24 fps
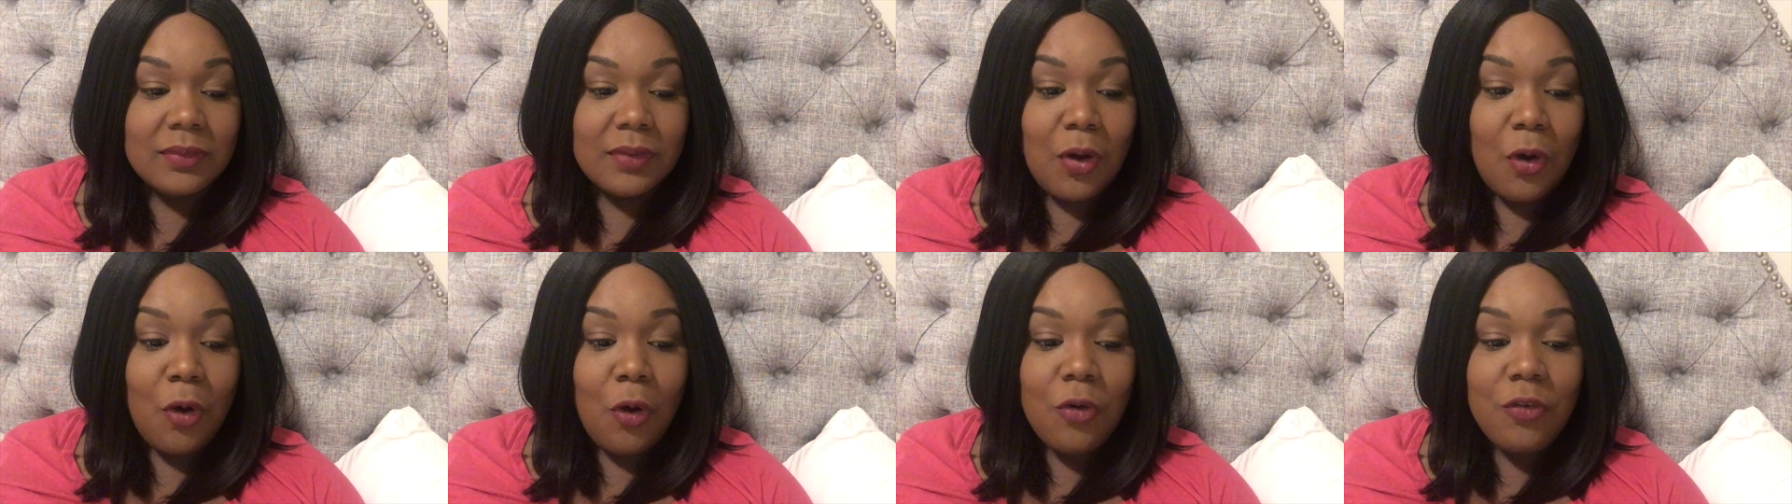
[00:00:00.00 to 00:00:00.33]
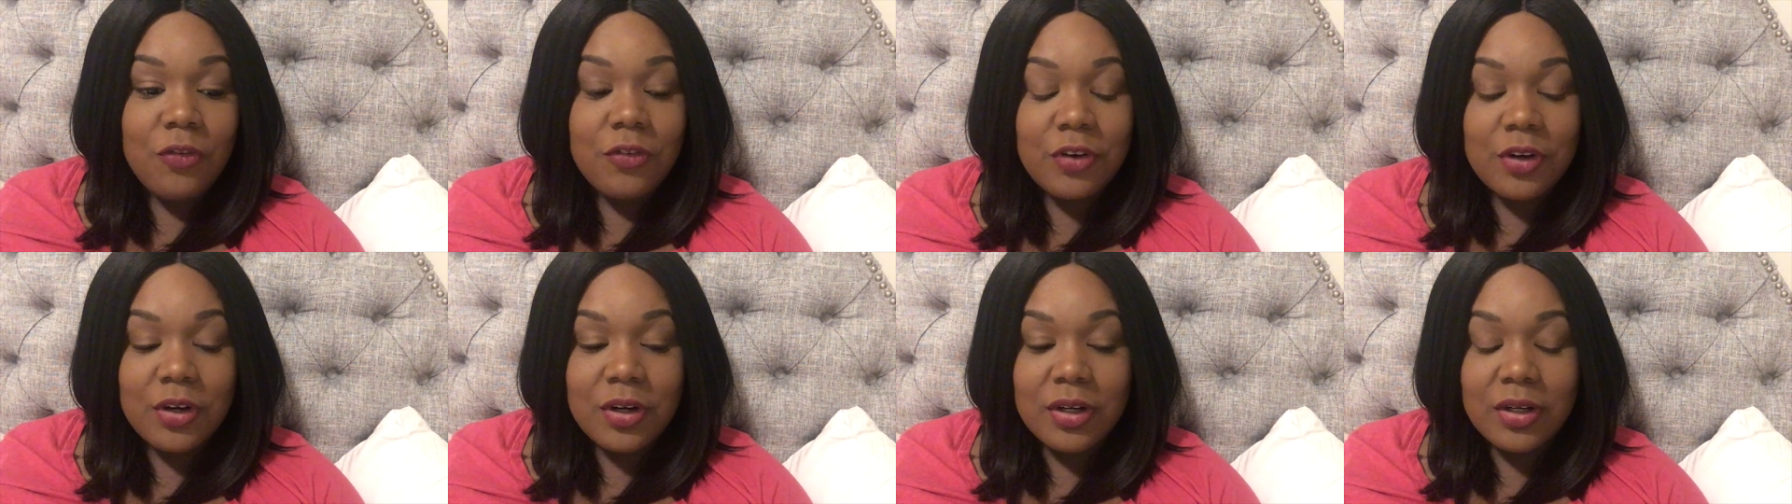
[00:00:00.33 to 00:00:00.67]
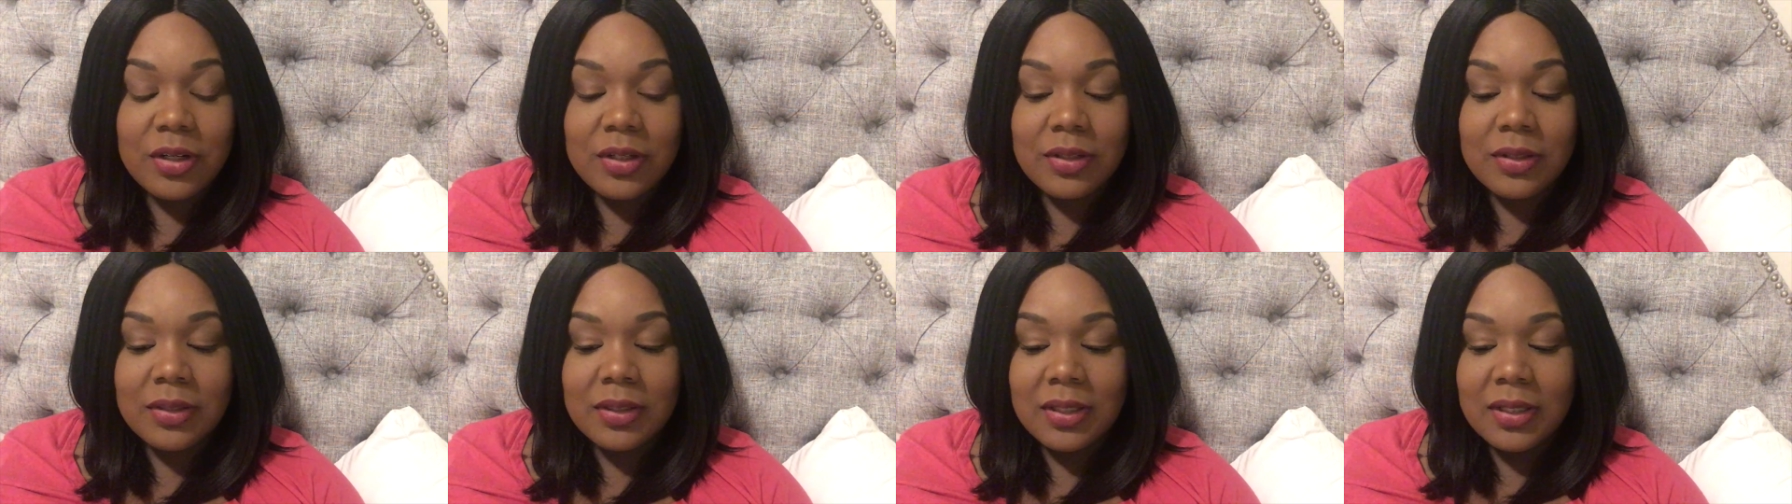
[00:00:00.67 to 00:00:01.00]

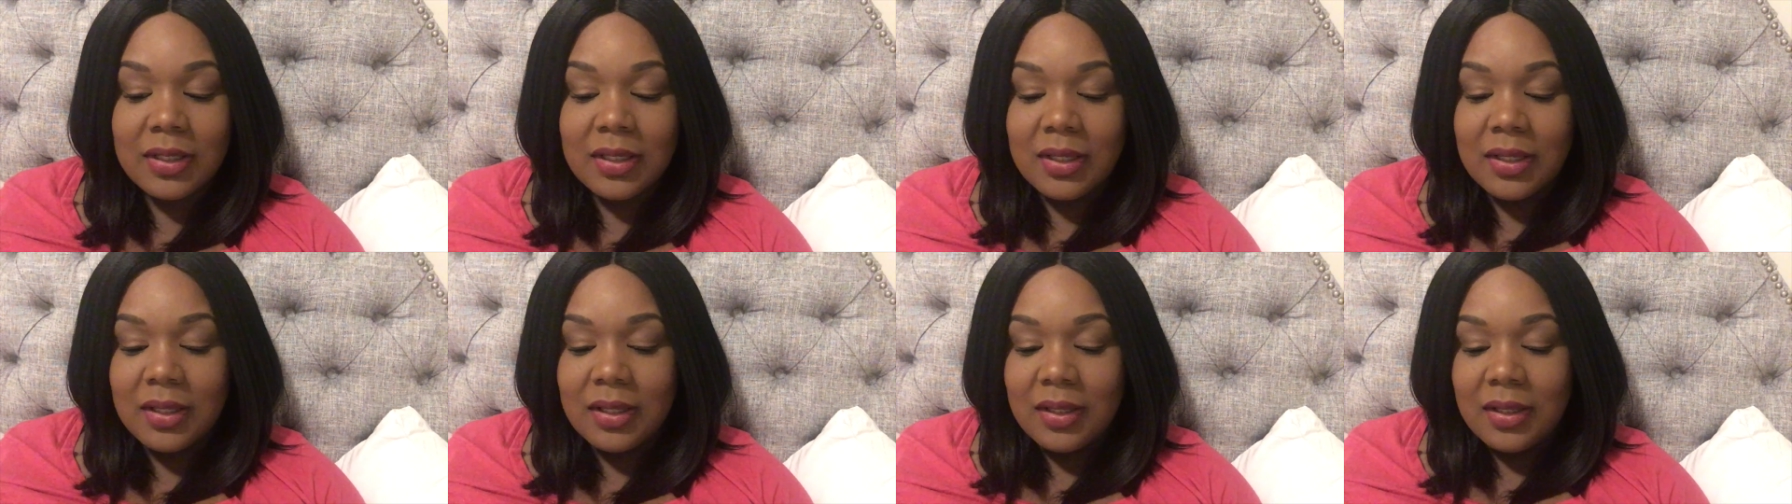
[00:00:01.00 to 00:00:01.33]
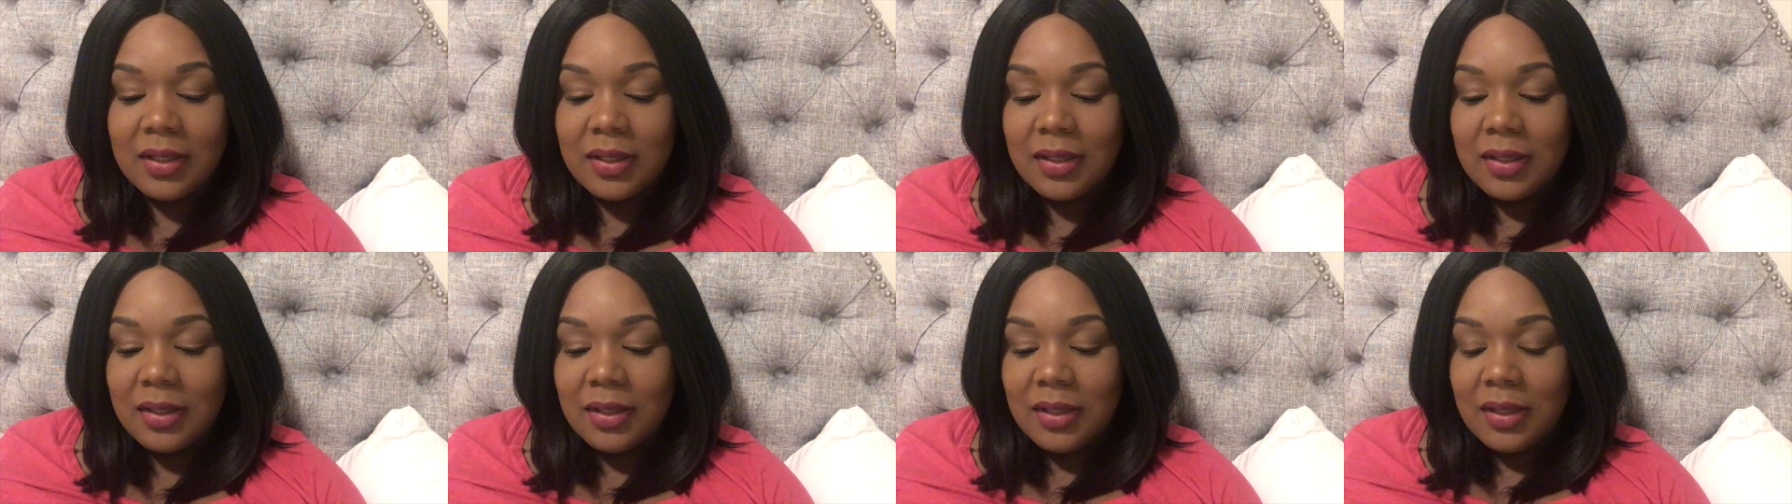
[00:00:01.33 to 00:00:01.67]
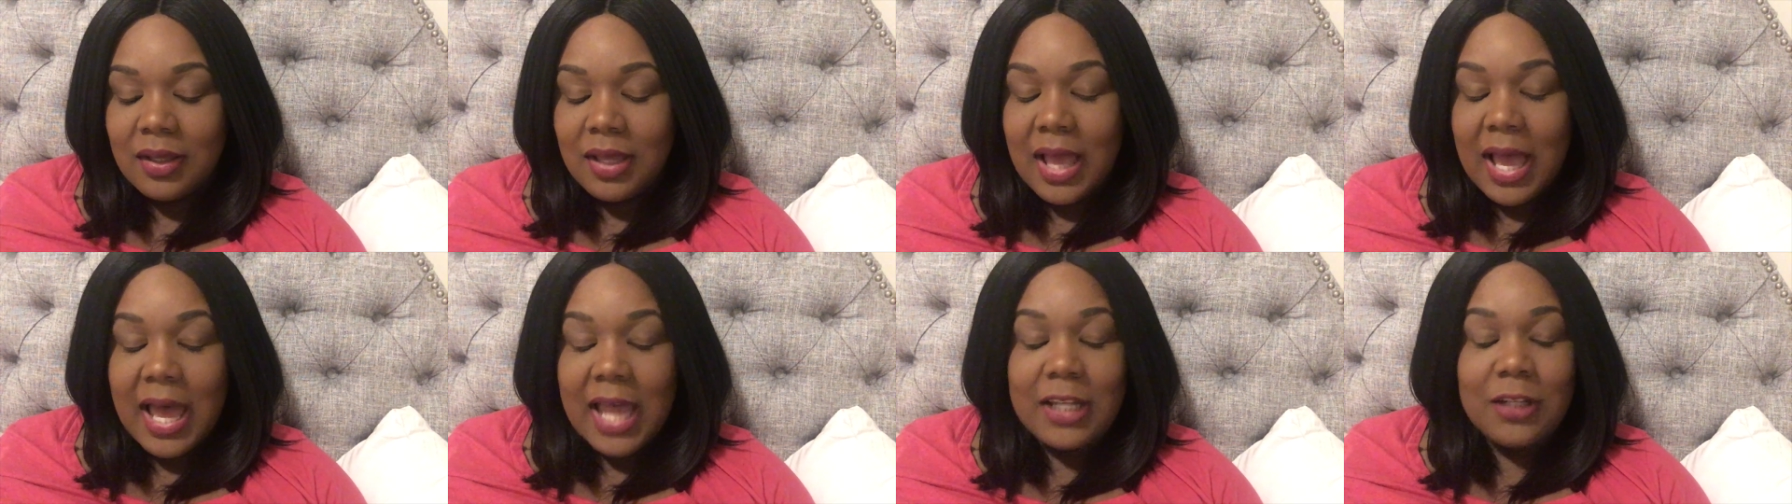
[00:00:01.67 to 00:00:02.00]
over,
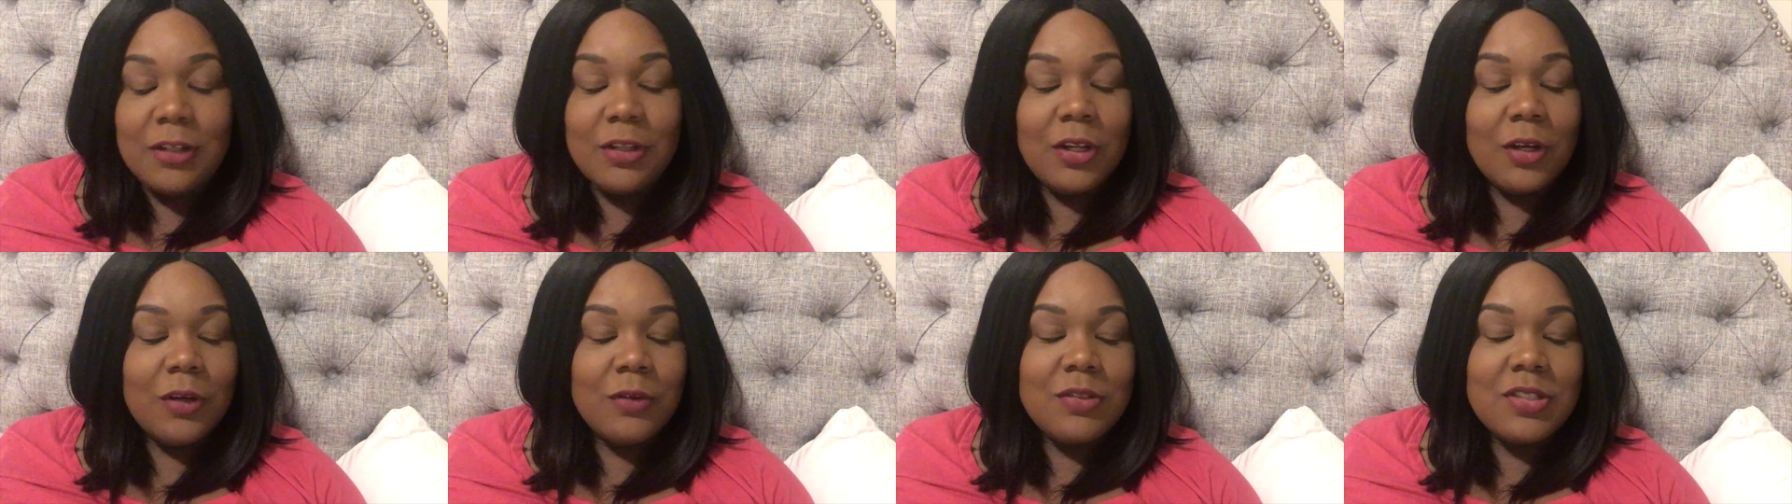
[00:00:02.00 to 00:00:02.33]
I don't know,